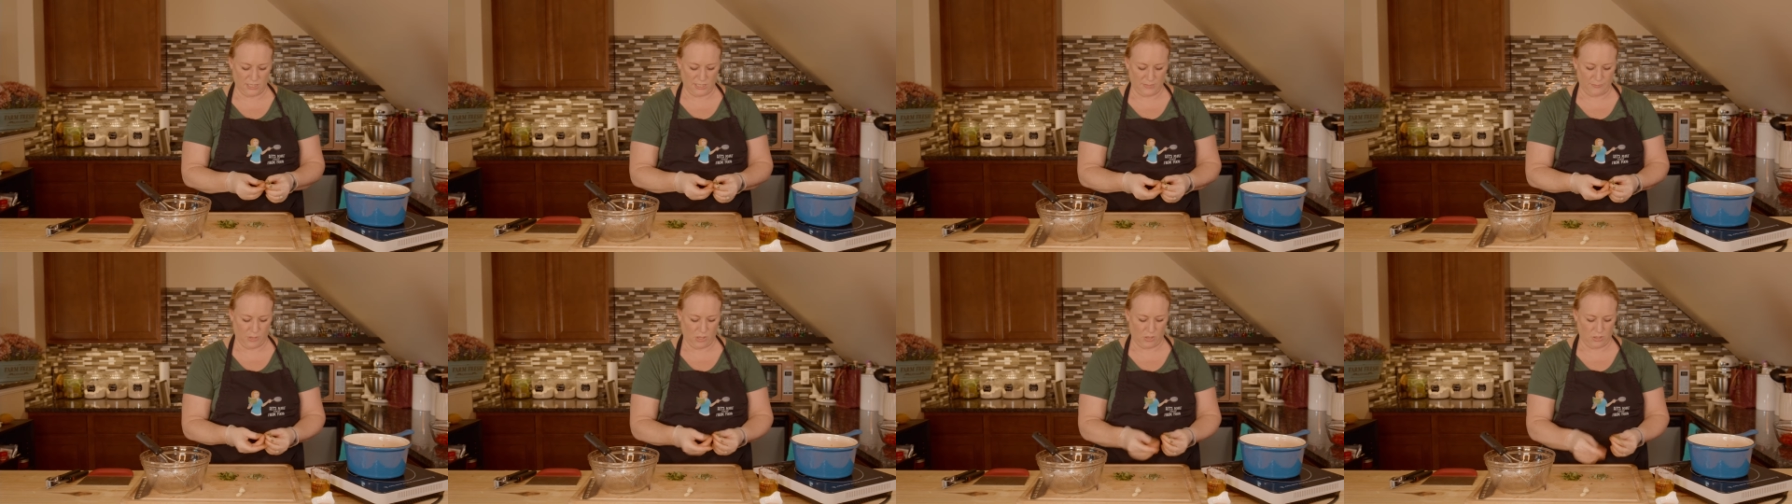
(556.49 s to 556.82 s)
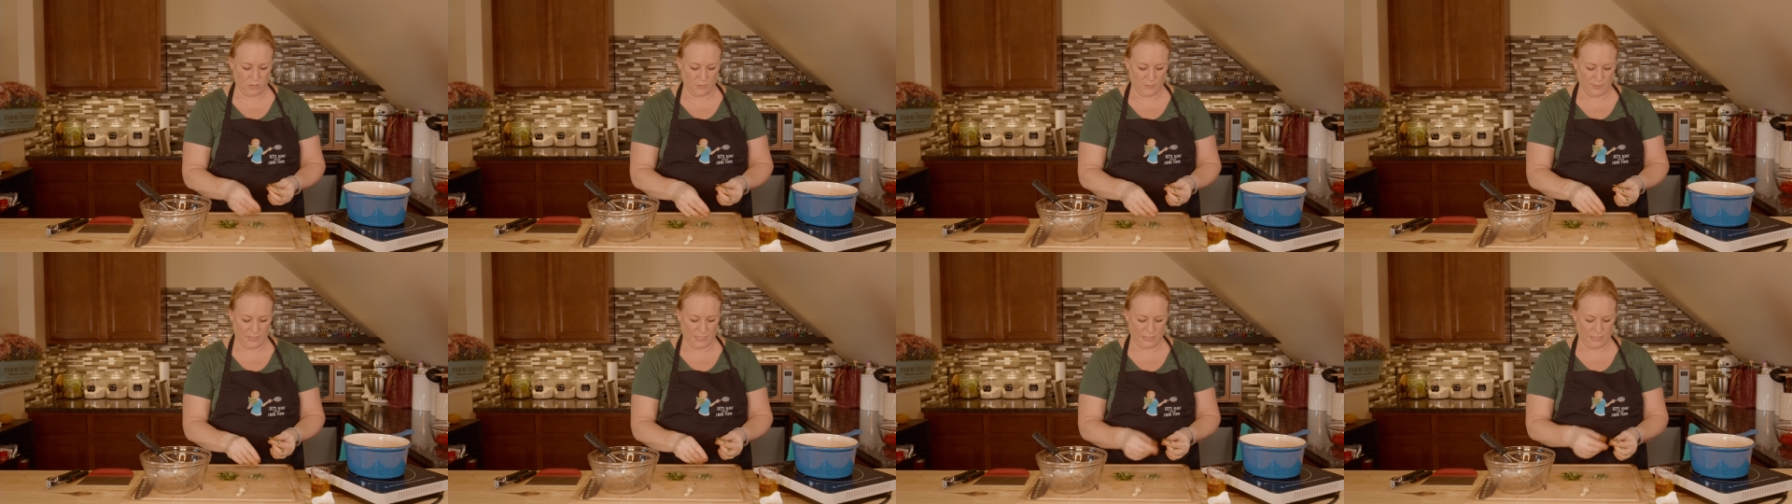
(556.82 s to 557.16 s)

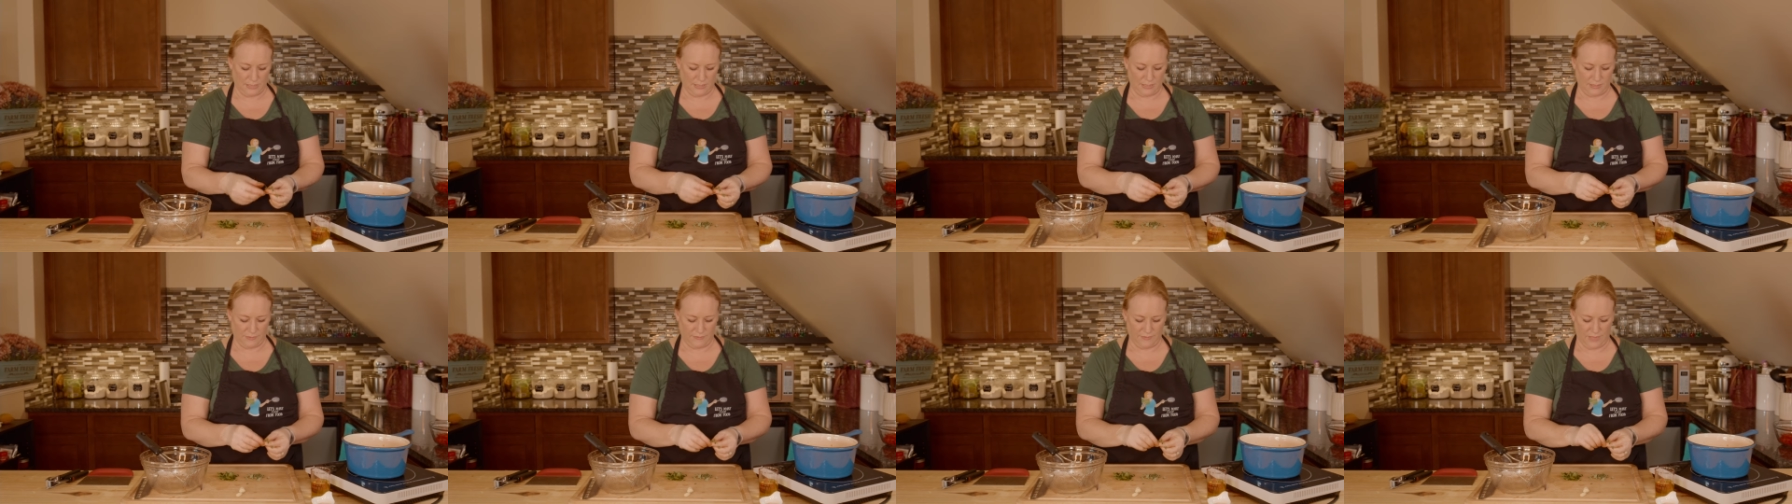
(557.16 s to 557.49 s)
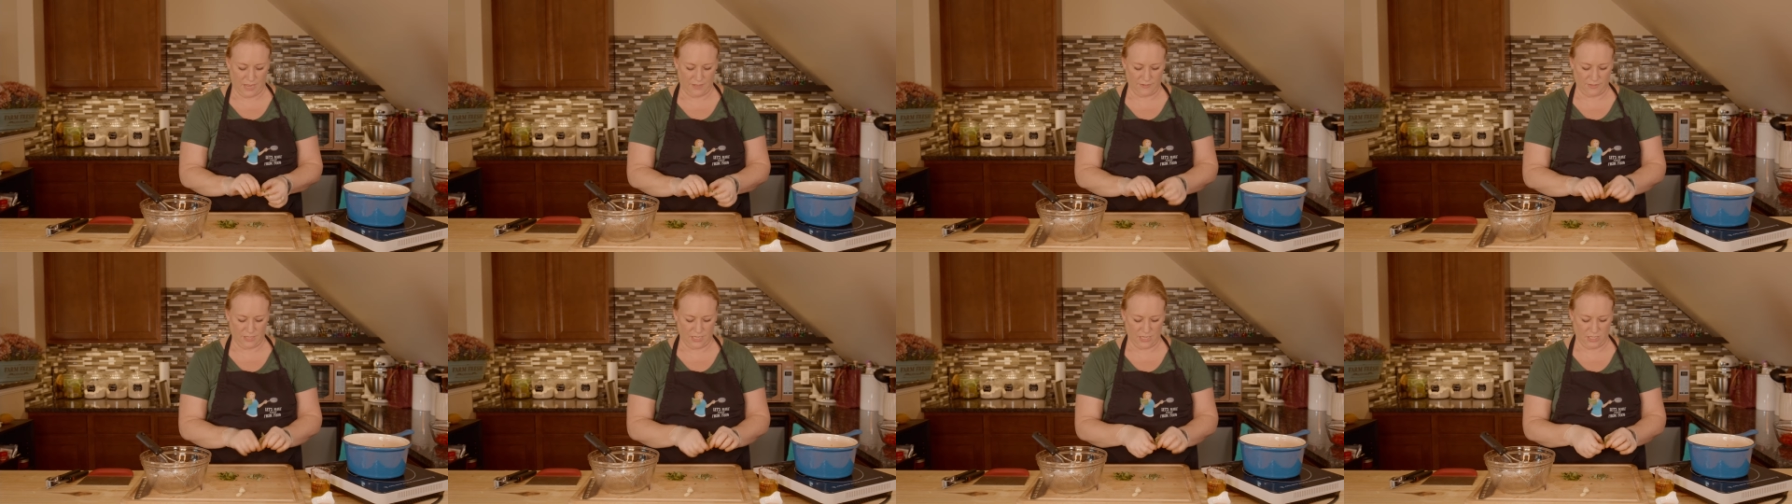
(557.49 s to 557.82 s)
smaller pieces of
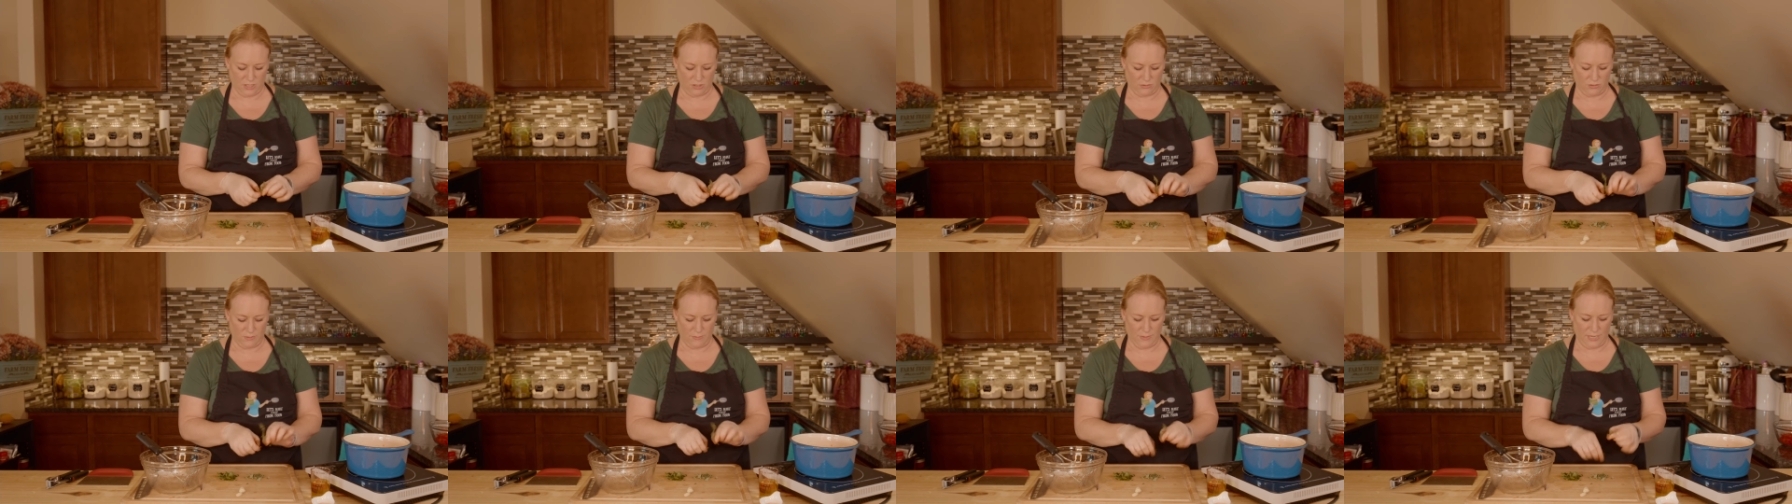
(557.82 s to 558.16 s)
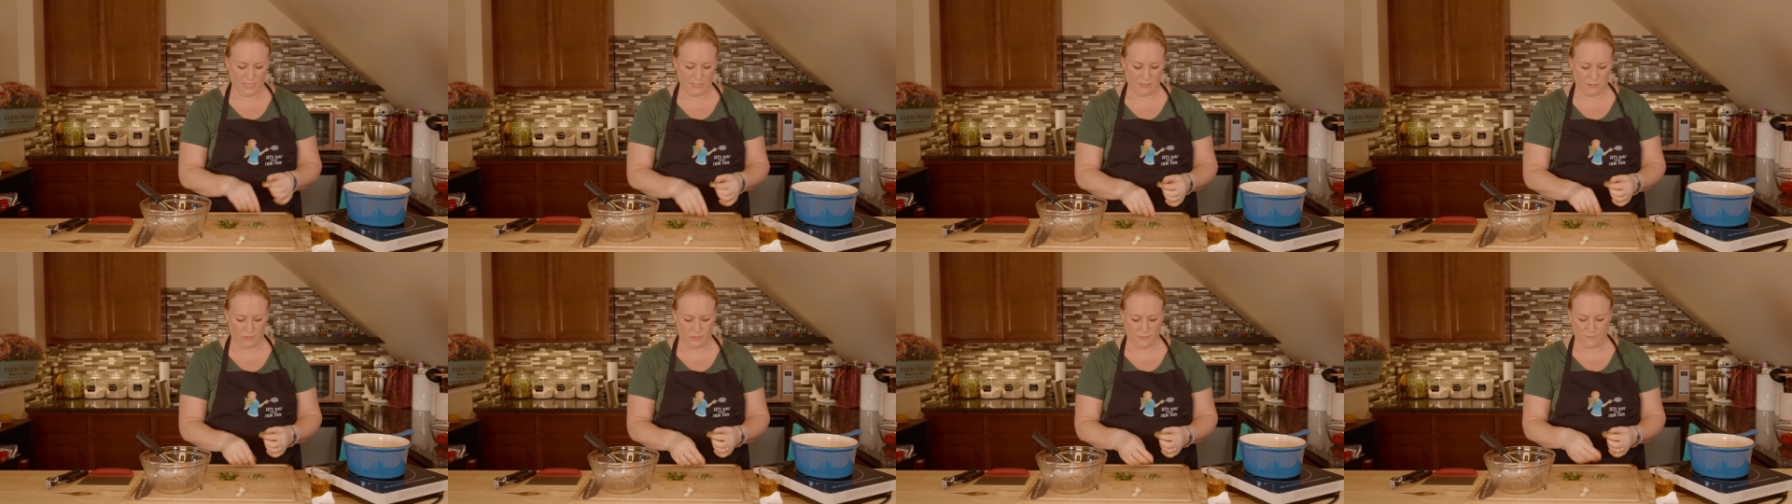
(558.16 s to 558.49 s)
that than I do the
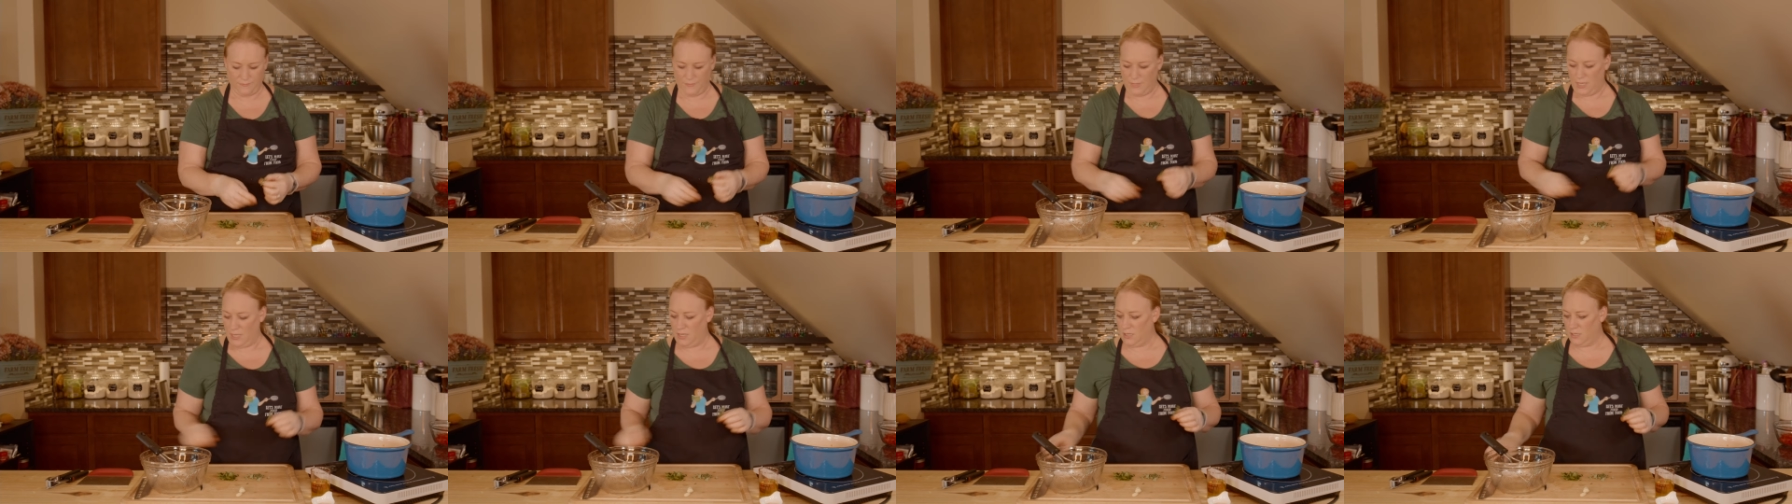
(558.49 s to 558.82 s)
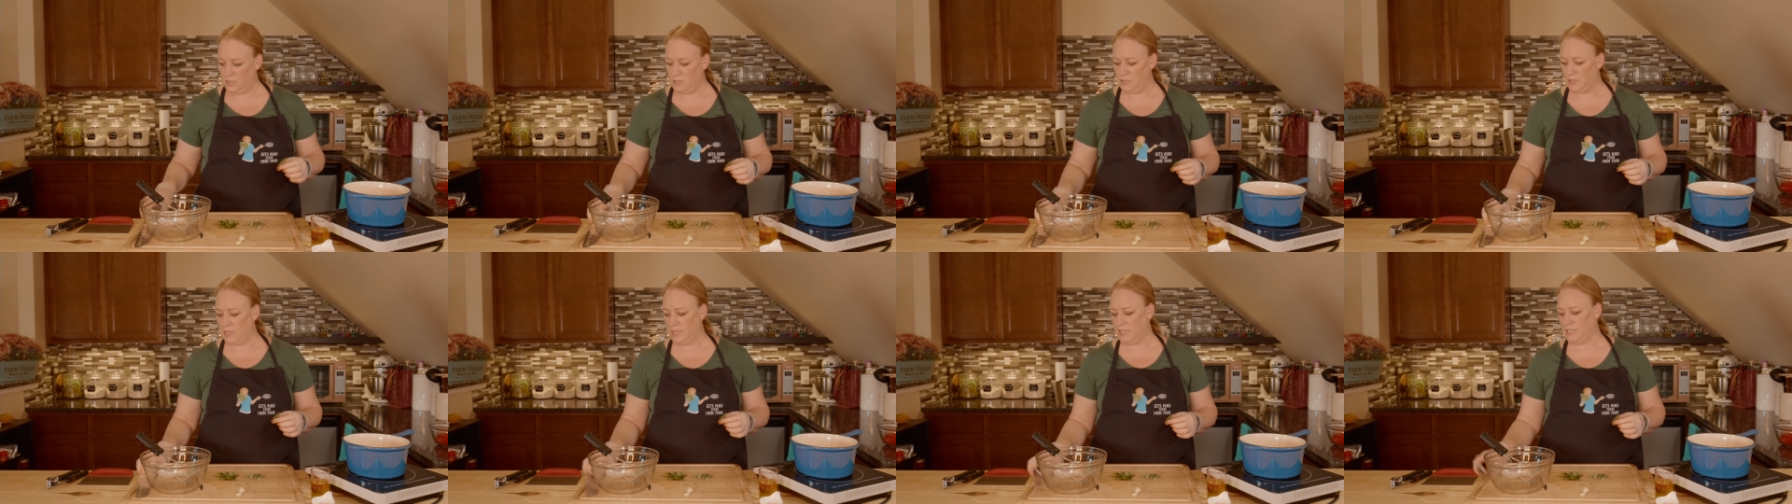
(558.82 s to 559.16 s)
basil.
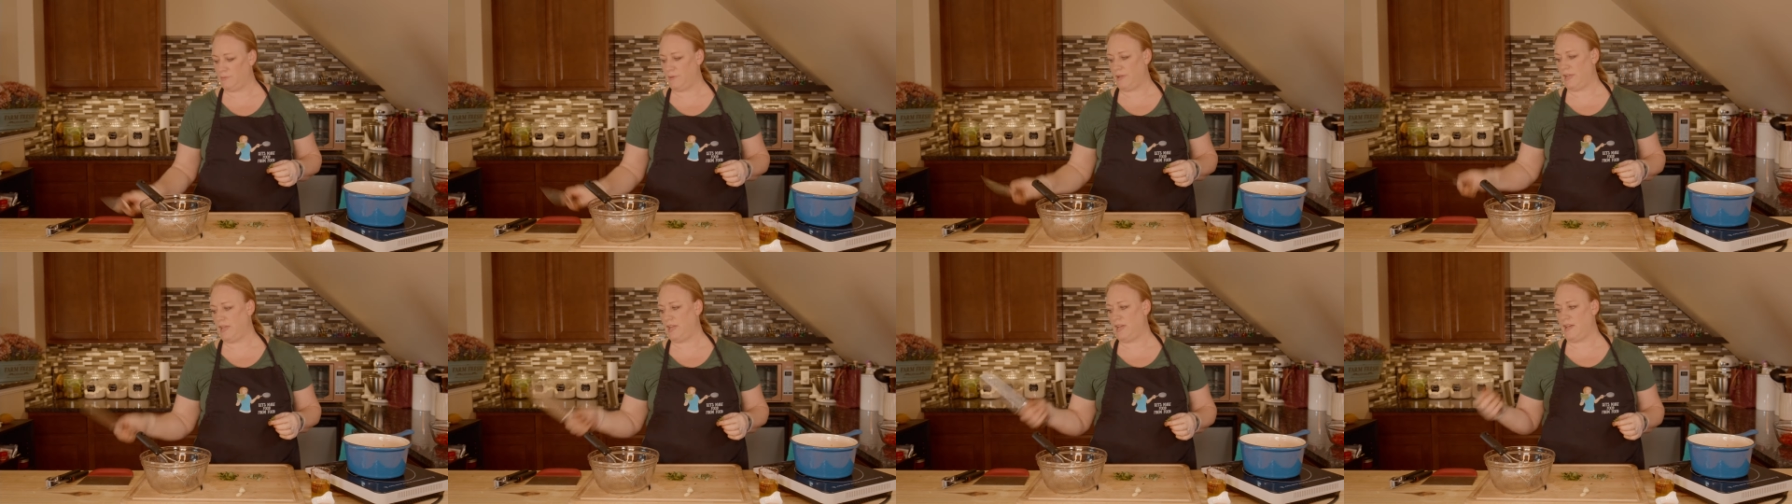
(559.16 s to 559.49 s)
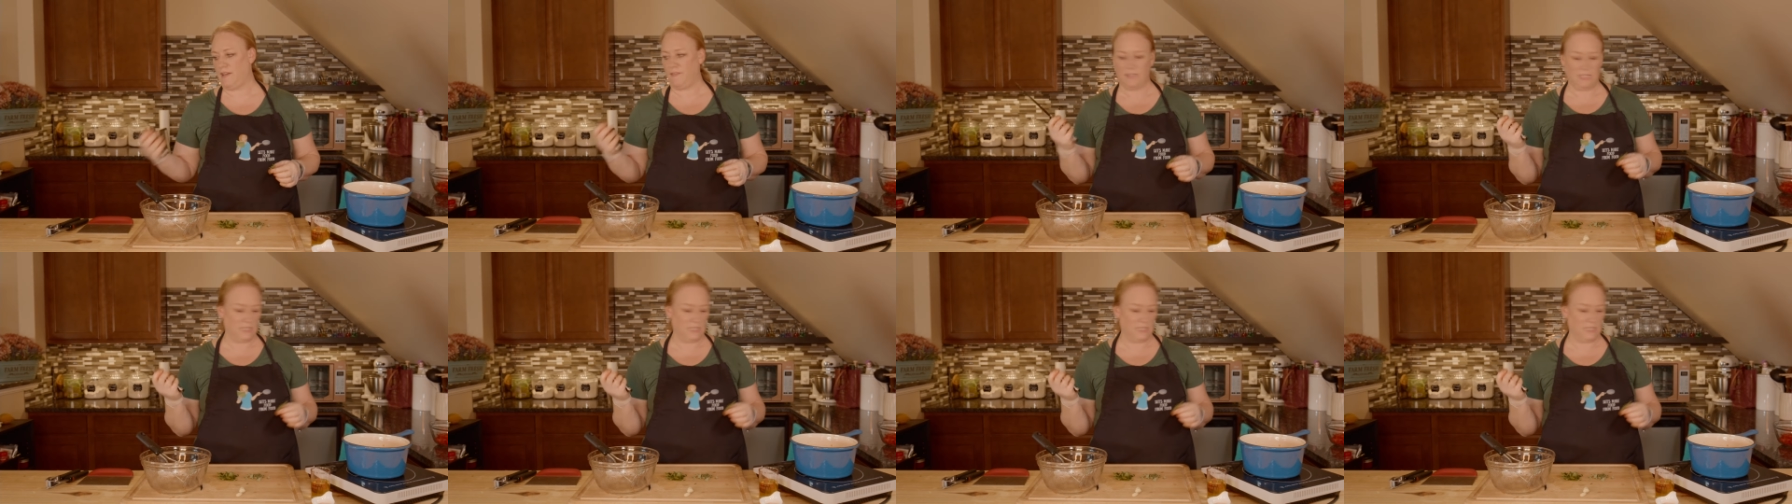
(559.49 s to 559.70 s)
So that's why I have